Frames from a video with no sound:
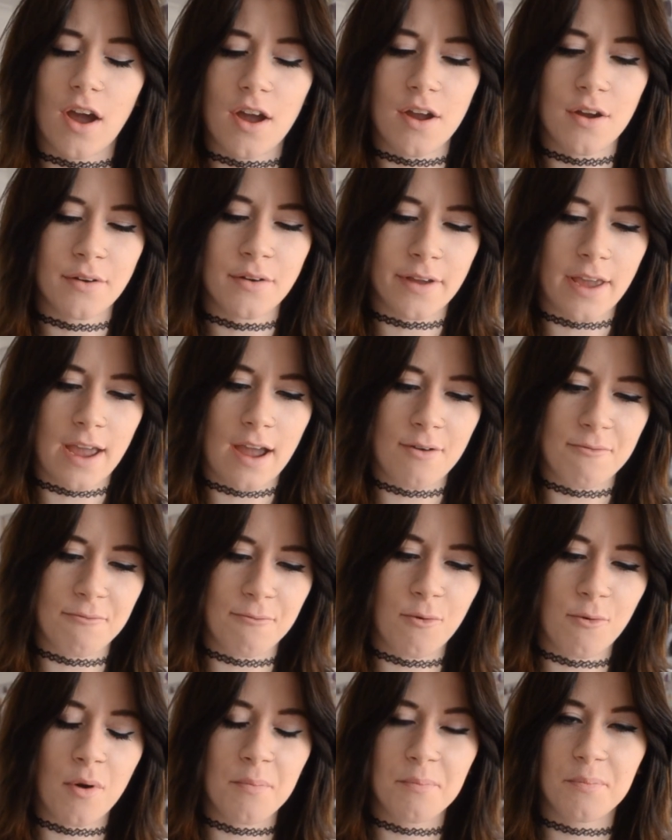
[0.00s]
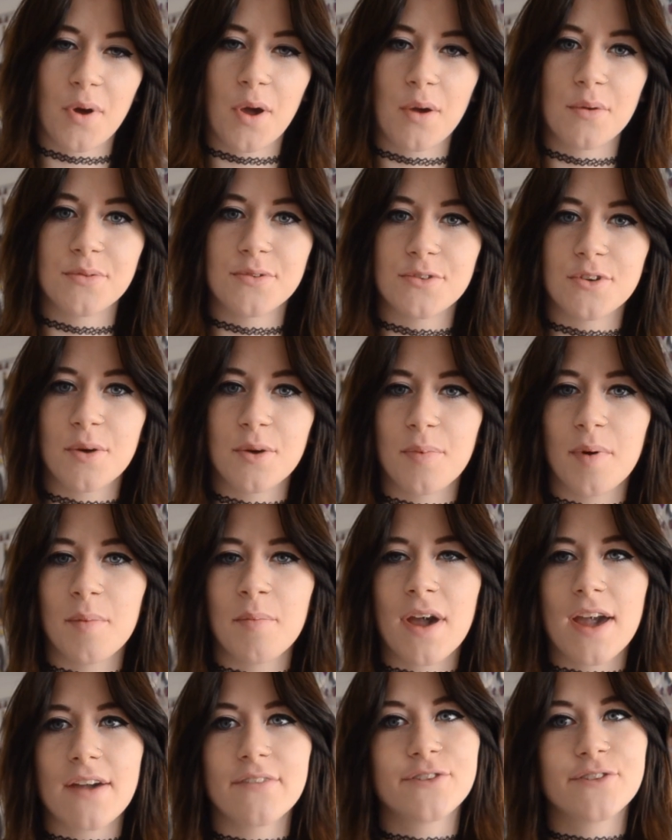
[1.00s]
I only have one post up. I
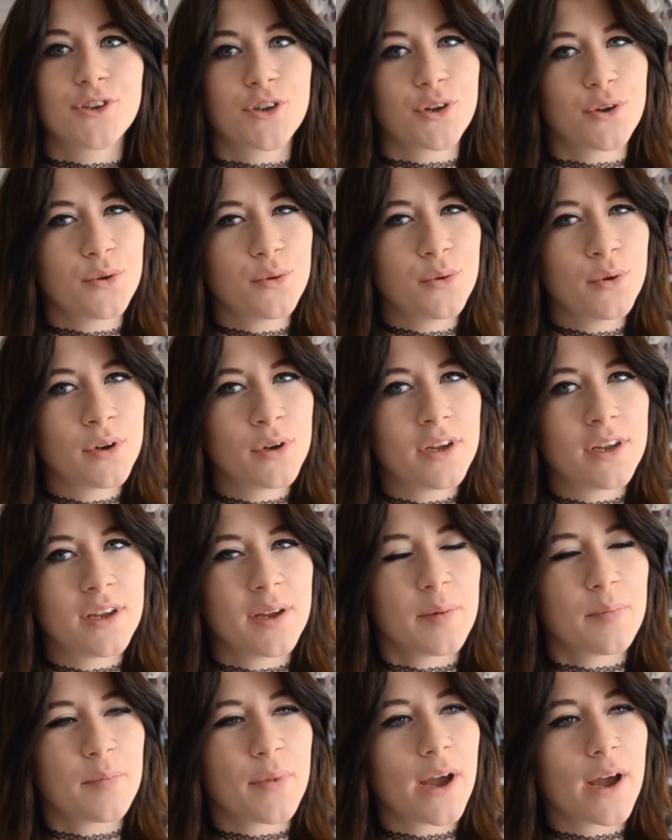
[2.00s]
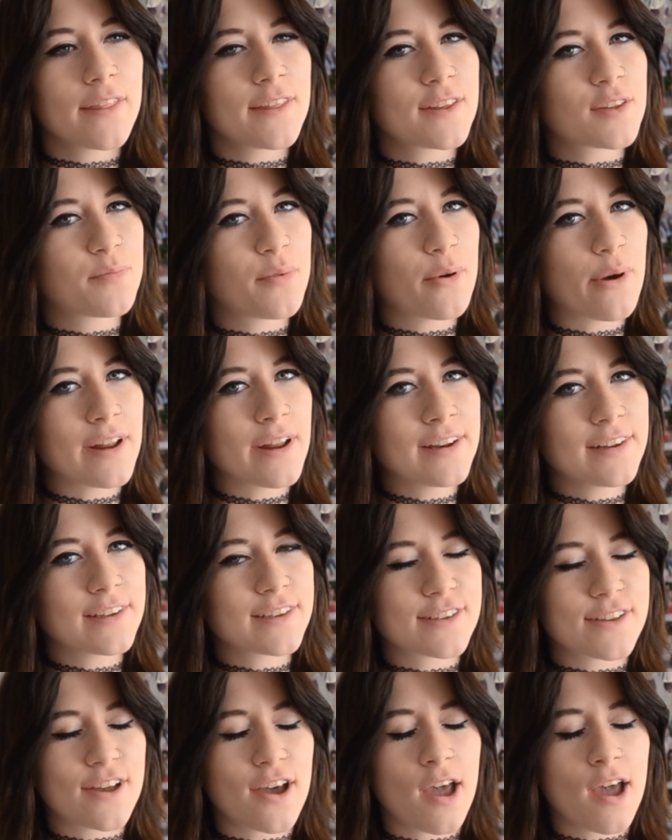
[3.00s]
might have two by this point
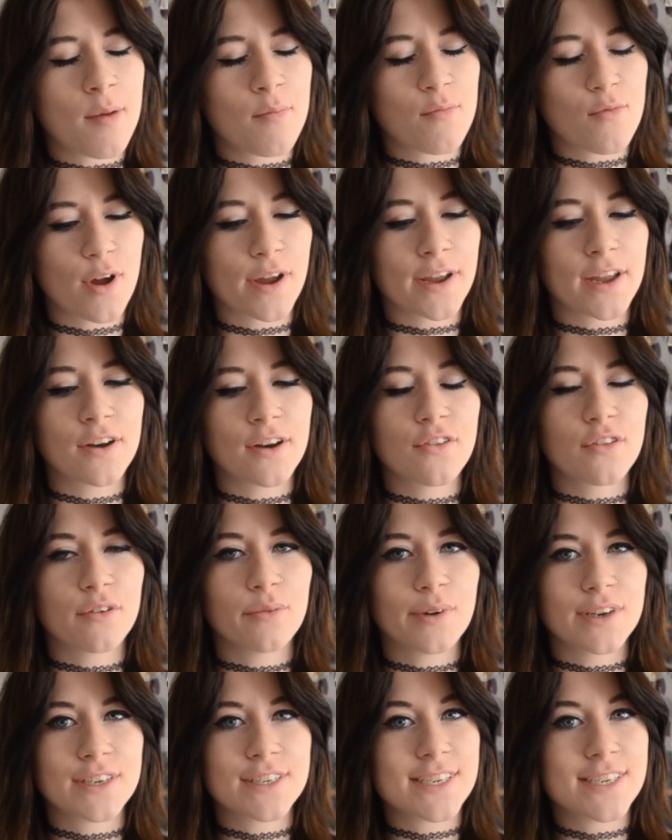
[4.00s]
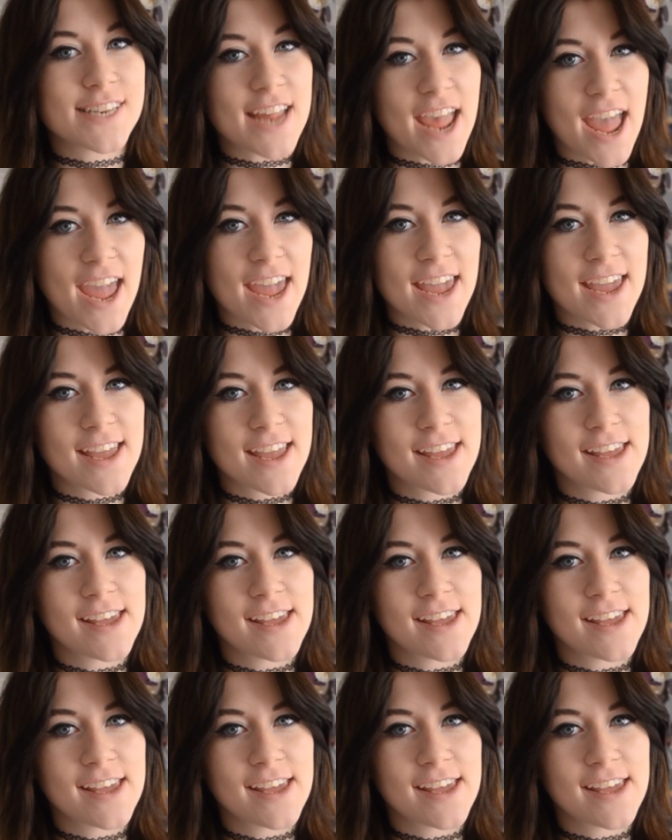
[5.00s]
because I'm writing another one today.